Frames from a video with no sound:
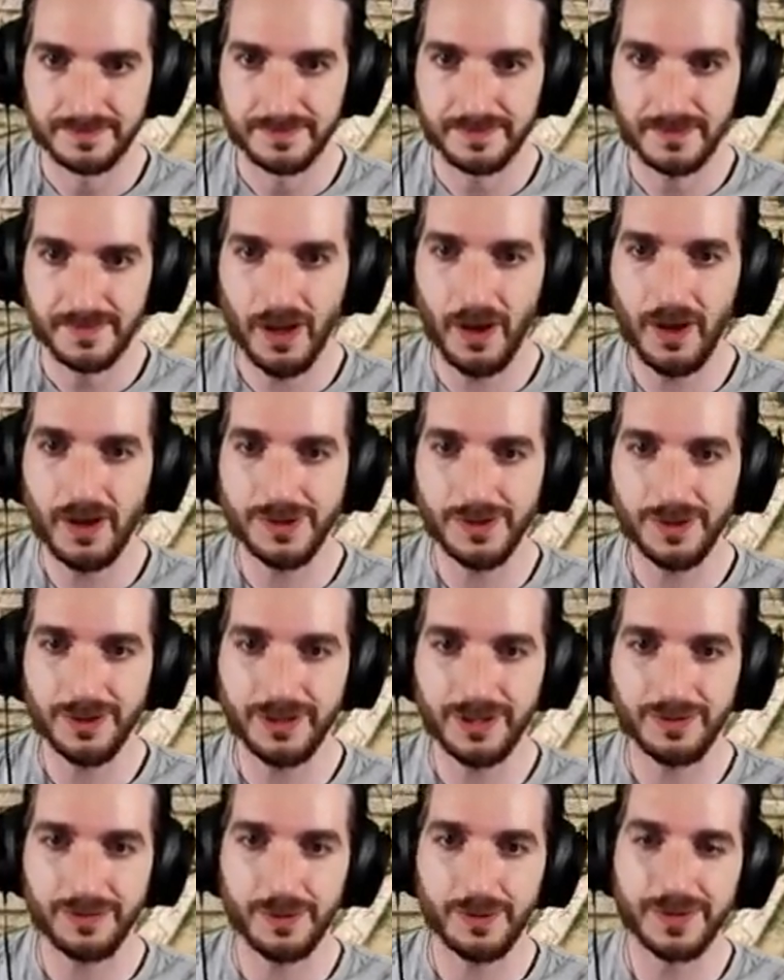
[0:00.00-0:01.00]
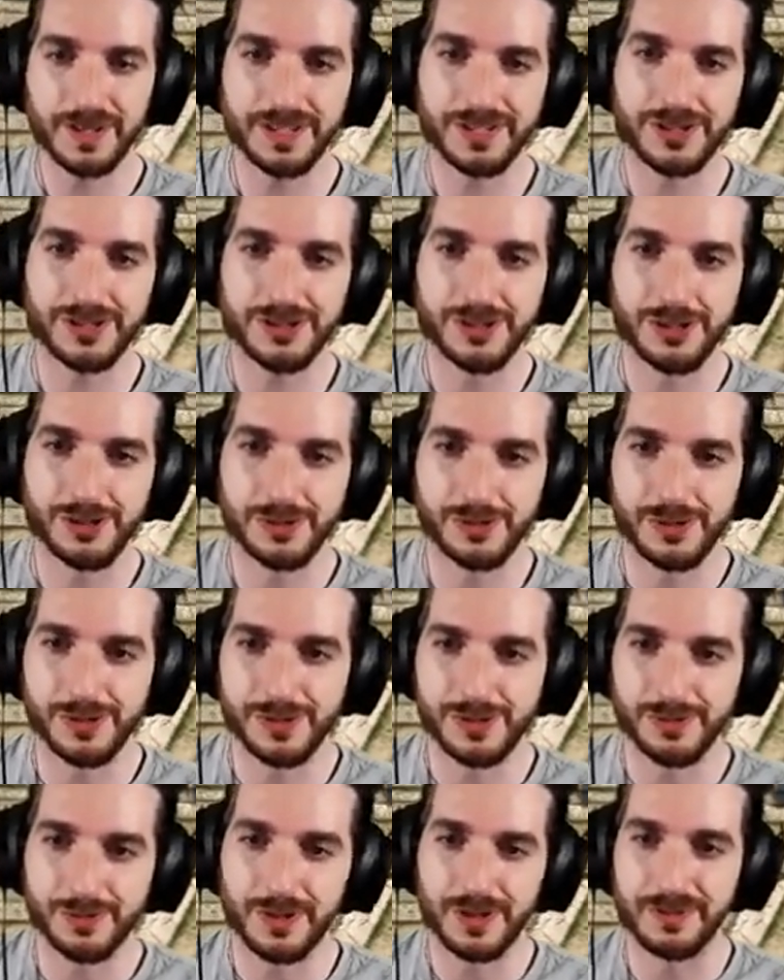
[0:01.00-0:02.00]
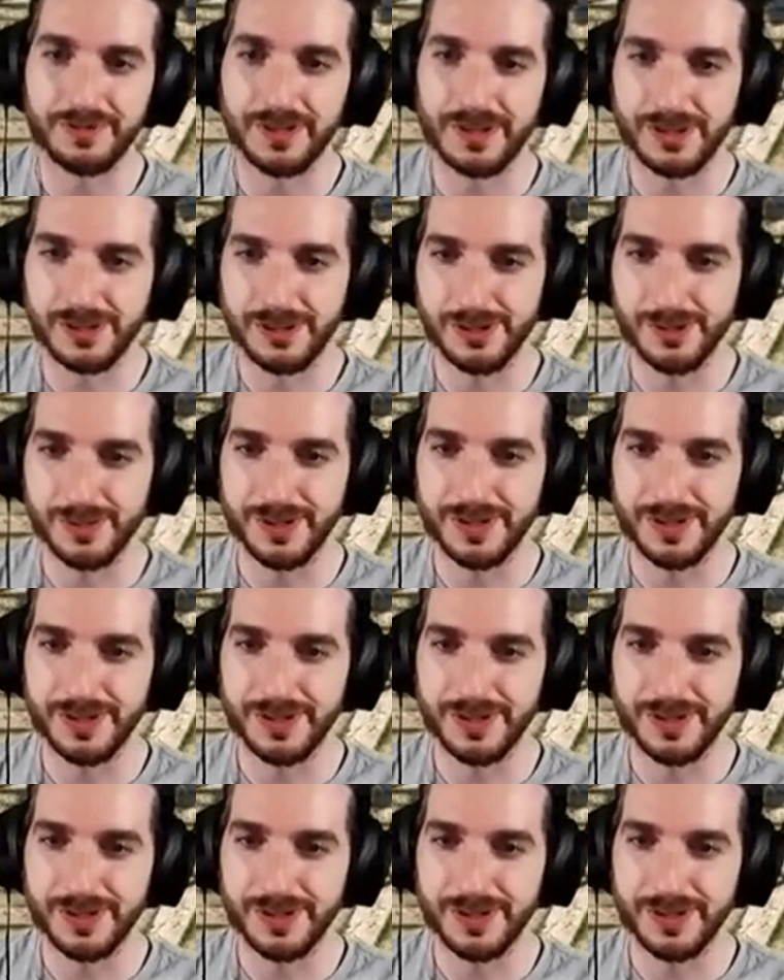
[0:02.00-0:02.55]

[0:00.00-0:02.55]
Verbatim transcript: Oh, I was wondering if we would get to choose what adventures we'd